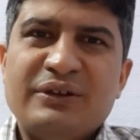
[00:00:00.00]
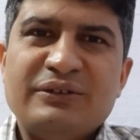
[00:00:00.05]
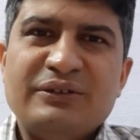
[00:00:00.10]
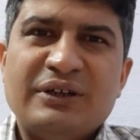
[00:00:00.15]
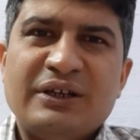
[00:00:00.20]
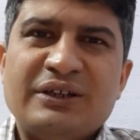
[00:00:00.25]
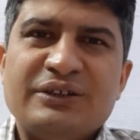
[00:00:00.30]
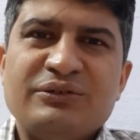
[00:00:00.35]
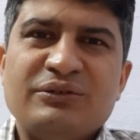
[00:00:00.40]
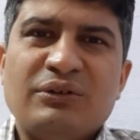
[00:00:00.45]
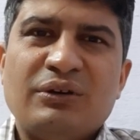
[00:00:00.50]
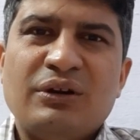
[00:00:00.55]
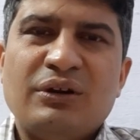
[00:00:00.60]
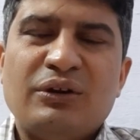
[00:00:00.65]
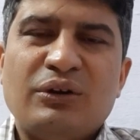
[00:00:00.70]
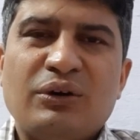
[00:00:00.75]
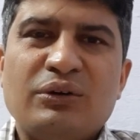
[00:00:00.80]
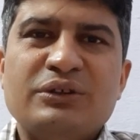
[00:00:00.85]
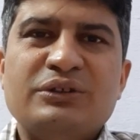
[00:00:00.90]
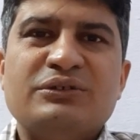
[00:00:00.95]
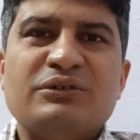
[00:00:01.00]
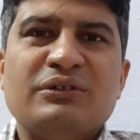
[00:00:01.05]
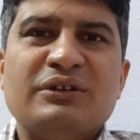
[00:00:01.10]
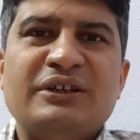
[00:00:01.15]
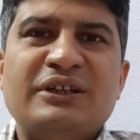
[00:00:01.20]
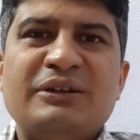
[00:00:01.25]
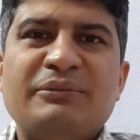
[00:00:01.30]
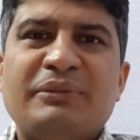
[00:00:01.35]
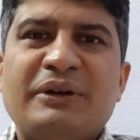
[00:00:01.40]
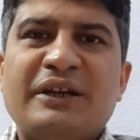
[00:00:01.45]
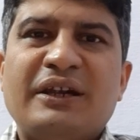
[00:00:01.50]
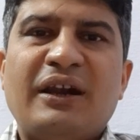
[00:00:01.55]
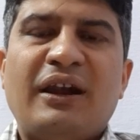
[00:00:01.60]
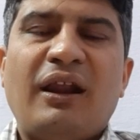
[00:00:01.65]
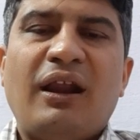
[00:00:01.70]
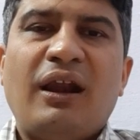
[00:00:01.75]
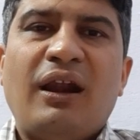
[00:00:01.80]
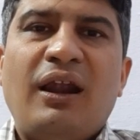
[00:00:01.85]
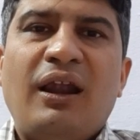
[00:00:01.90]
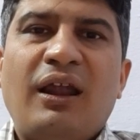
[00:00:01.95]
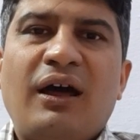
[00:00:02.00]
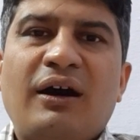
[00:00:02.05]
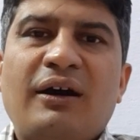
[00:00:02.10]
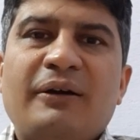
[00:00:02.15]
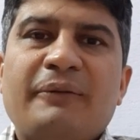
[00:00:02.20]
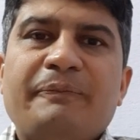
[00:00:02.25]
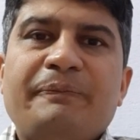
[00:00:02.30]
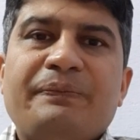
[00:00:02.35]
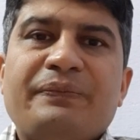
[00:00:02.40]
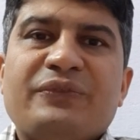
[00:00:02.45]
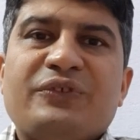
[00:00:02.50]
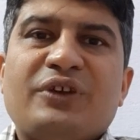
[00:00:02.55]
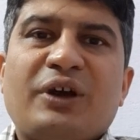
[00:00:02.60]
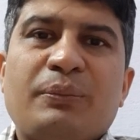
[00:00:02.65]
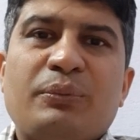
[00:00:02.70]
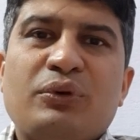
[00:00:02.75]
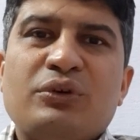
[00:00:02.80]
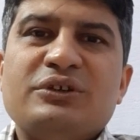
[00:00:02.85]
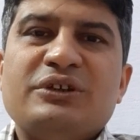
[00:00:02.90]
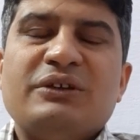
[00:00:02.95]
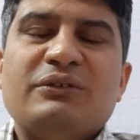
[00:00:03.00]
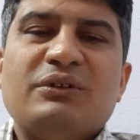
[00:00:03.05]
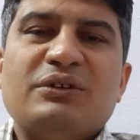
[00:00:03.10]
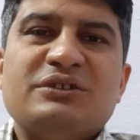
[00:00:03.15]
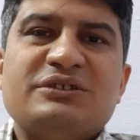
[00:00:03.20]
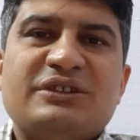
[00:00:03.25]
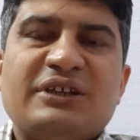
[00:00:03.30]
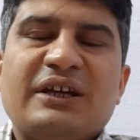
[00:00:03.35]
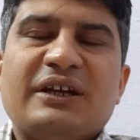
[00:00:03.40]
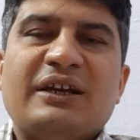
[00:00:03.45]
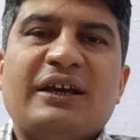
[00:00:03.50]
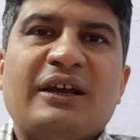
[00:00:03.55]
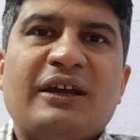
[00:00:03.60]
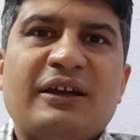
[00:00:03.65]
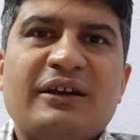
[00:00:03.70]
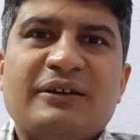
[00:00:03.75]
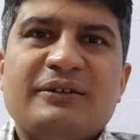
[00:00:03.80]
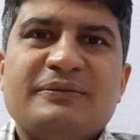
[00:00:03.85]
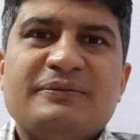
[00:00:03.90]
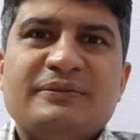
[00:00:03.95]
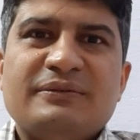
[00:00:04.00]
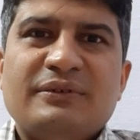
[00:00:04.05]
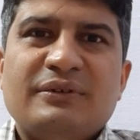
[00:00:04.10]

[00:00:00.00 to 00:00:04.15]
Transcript: as you all know, insulin dependent. Suppose he was taking